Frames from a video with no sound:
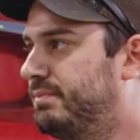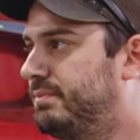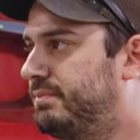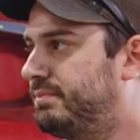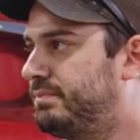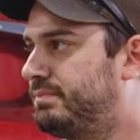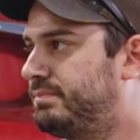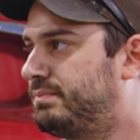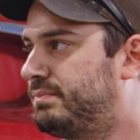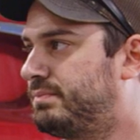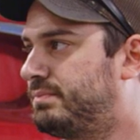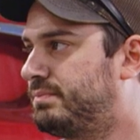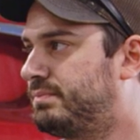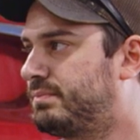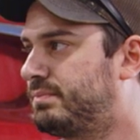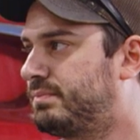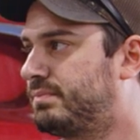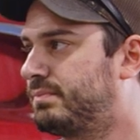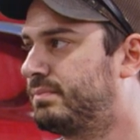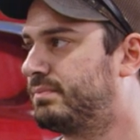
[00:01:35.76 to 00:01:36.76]

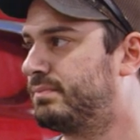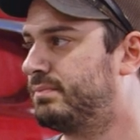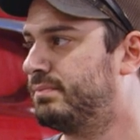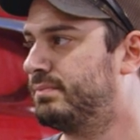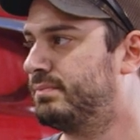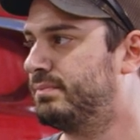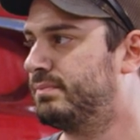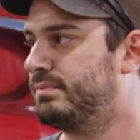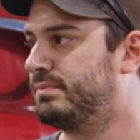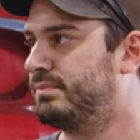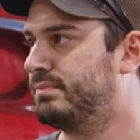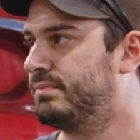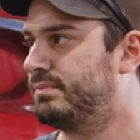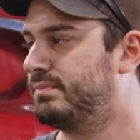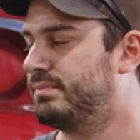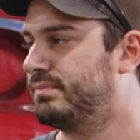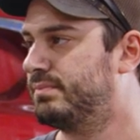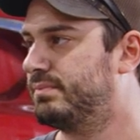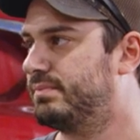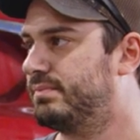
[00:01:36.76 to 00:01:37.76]

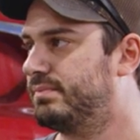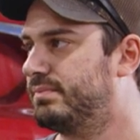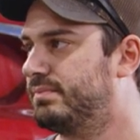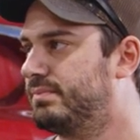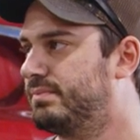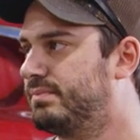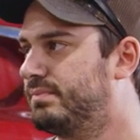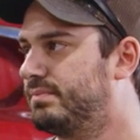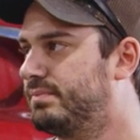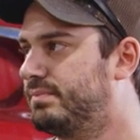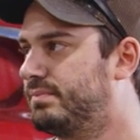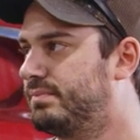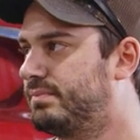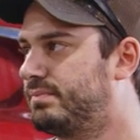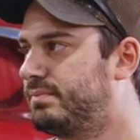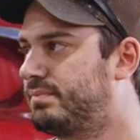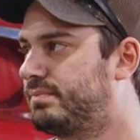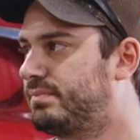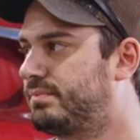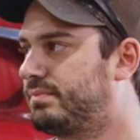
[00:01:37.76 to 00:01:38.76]

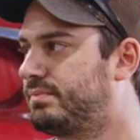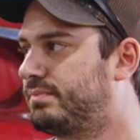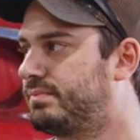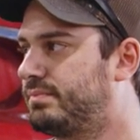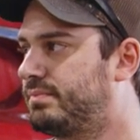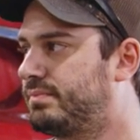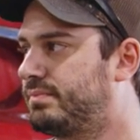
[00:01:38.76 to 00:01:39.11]
This person isn't speaking.